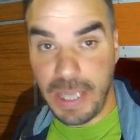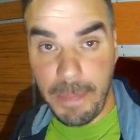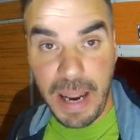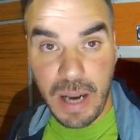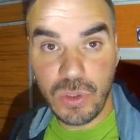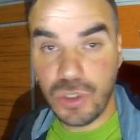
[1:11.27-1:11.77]

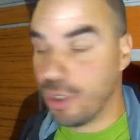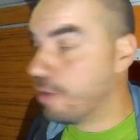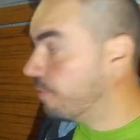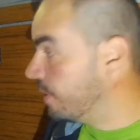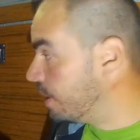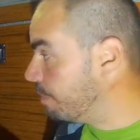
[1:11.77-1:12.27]
amount
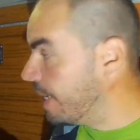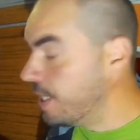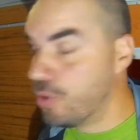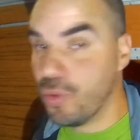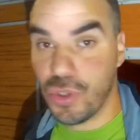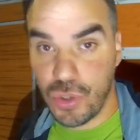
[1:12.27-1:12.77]
of
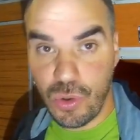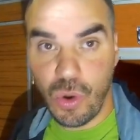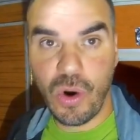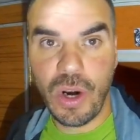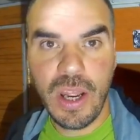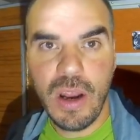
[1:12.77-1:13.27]
space to
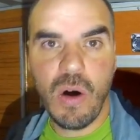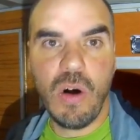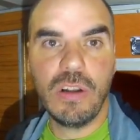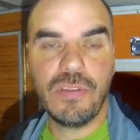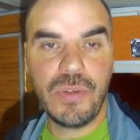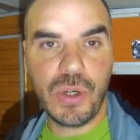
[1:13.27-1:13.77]
store
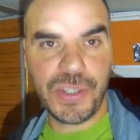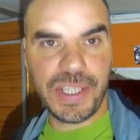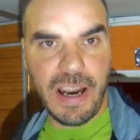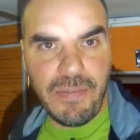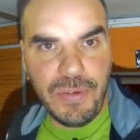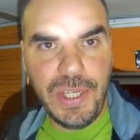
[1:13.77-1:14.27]
all of your
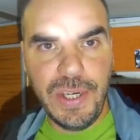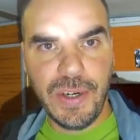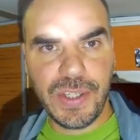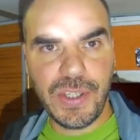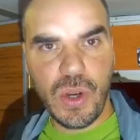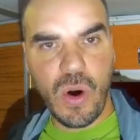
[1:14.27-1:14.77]
stuff
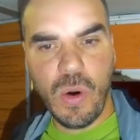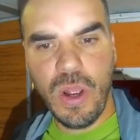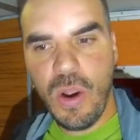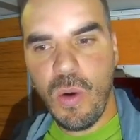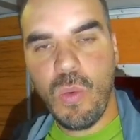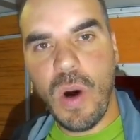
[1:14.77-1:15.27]
here. So
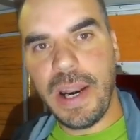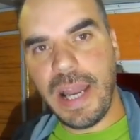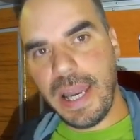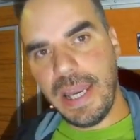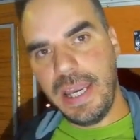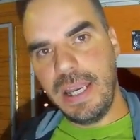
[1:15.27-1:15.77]
what
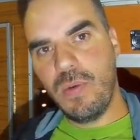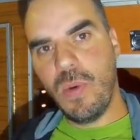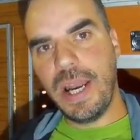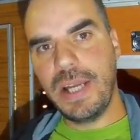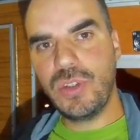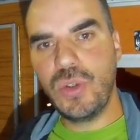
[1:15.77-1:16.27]

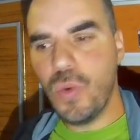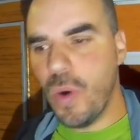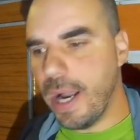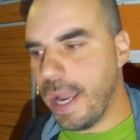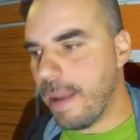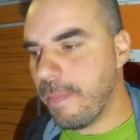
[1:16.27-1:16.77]
I
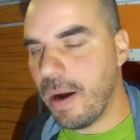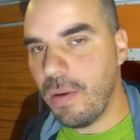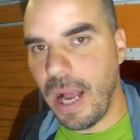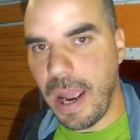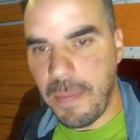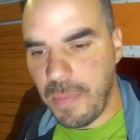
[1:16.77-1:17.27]
do,
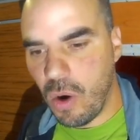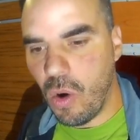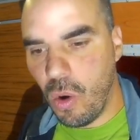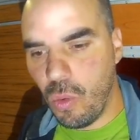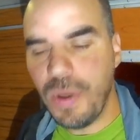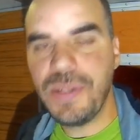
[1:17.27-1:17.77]
I'm
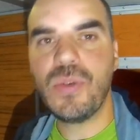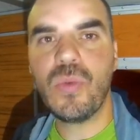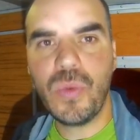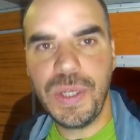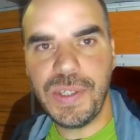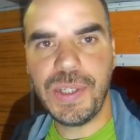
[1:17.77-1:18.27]
always
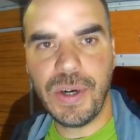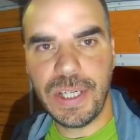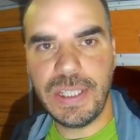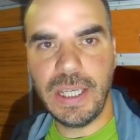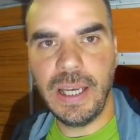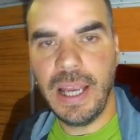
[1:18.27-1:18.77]

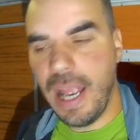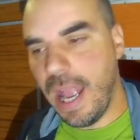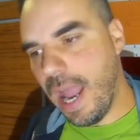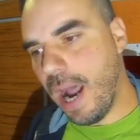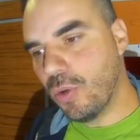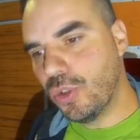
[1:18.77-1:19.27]
researching
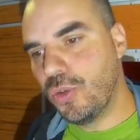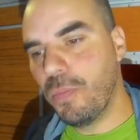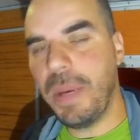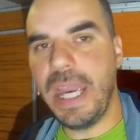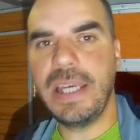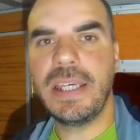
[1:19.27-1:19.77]
how
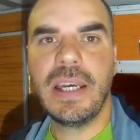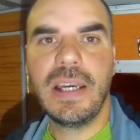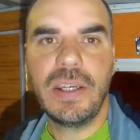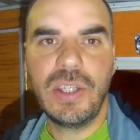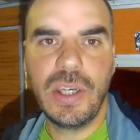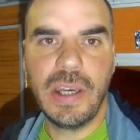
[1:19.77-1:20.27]
to make
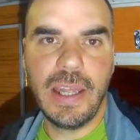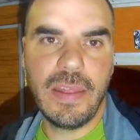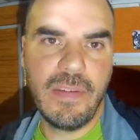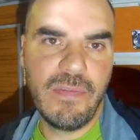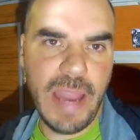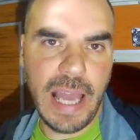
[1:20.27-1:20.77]

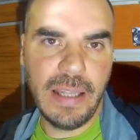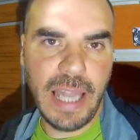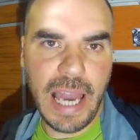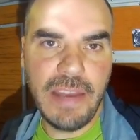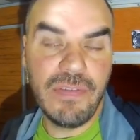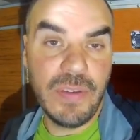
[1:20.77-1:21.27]
the van
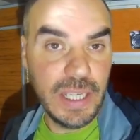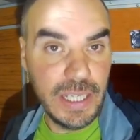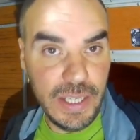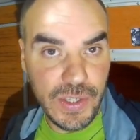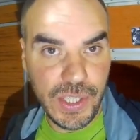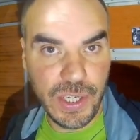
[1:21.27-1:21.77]
life
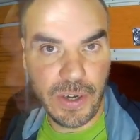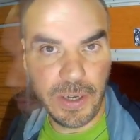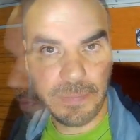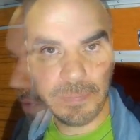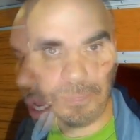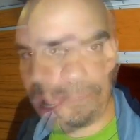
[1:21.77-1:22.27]

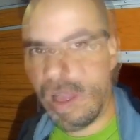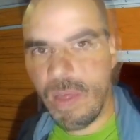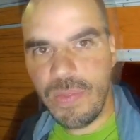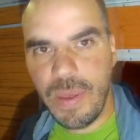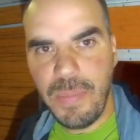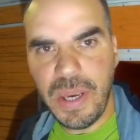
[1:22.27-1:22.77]
easier.
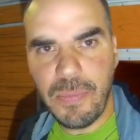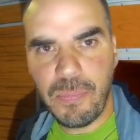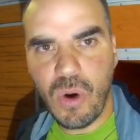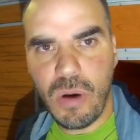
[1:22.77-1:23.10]
The big